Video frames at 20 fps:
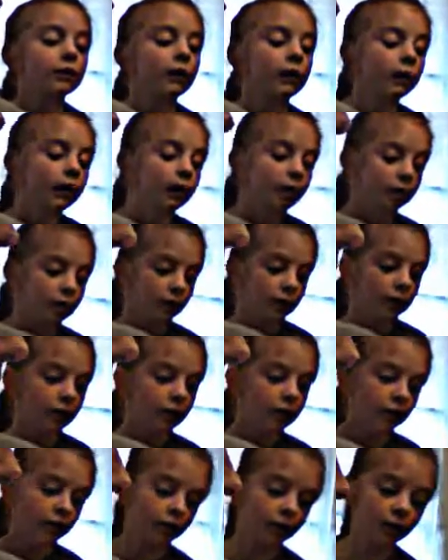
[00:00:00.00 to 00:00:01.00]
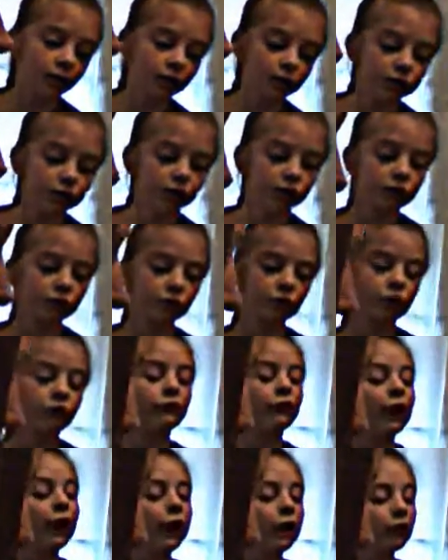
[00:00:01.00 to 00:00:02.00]
Like, there's two
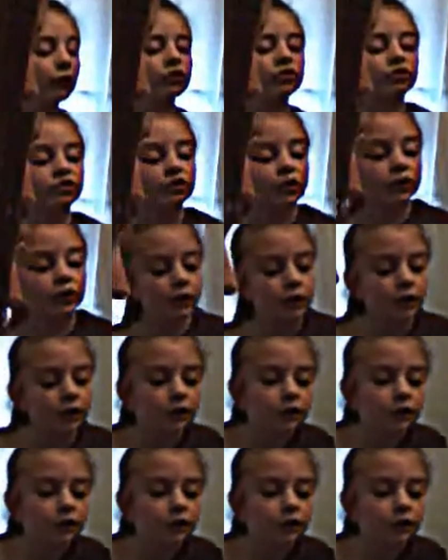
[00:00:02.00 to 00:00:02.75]
vowels, like